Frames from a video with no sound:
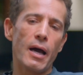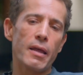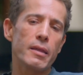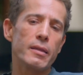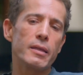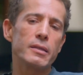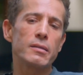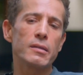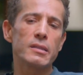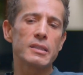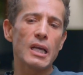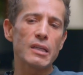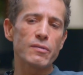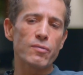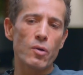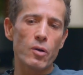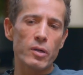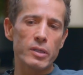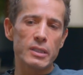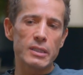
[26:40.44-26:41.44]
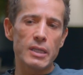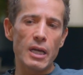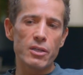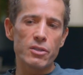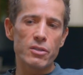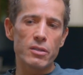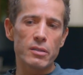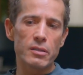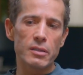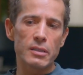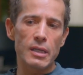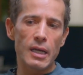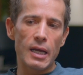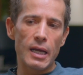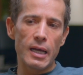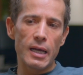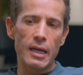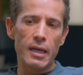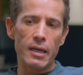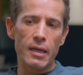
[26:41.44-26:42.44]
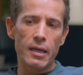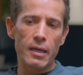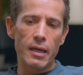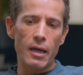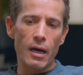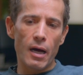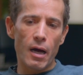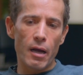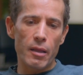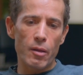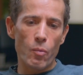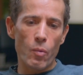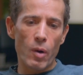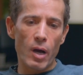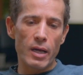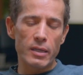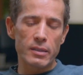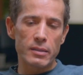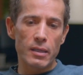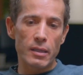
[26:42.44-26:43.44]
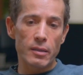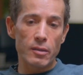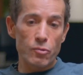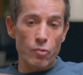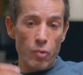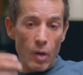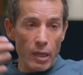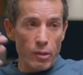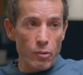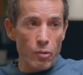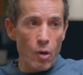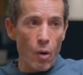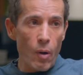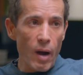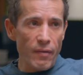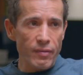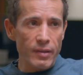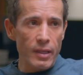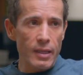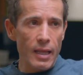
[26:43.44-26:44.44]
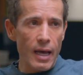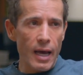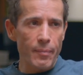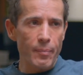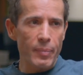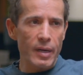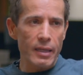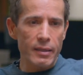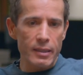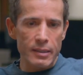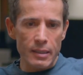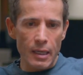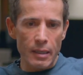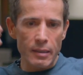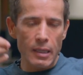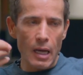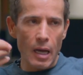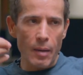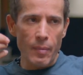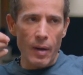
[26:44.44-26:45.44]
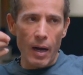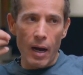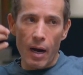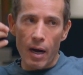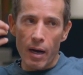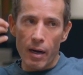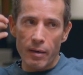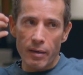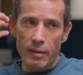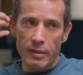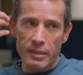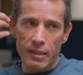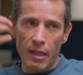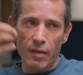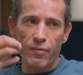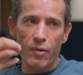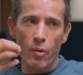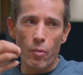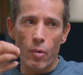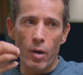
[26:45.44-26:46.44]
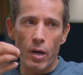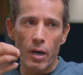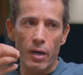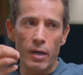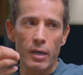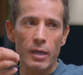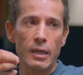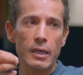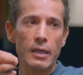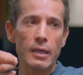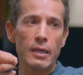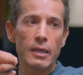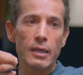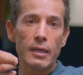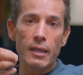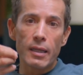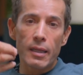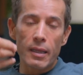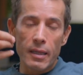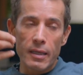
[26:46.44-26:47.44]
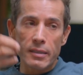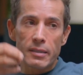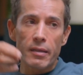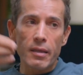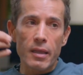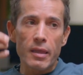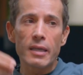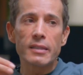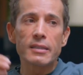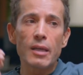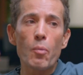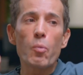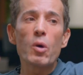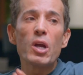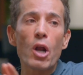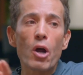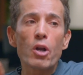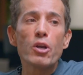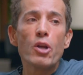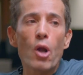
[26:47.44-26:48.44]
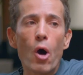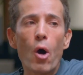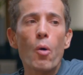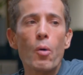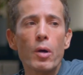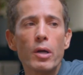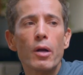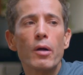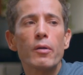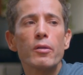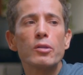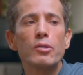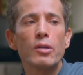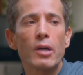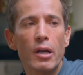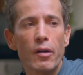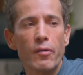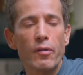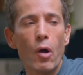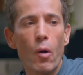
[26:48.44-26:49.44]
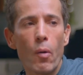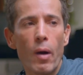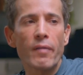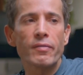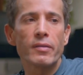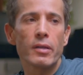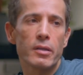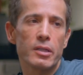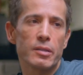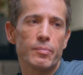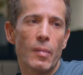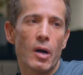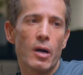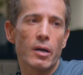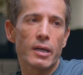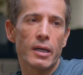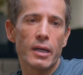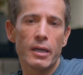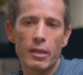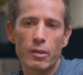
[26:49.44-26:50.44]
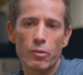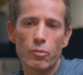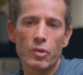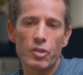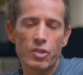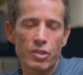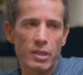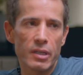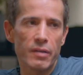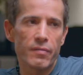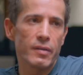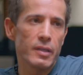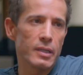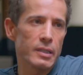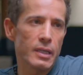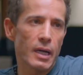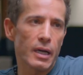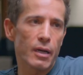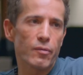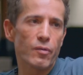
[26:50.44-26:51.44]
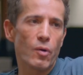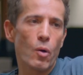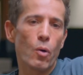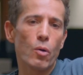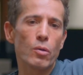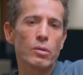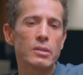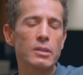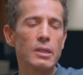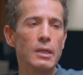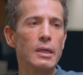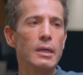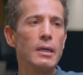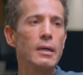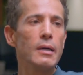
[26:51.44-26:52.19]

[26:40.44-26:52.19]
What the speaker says: I think the successful organizations are the ones that try to go after that, but at the same time are self-aware. These are the things that we don't know in order to kind of go after this market and to achieve these kind of goals.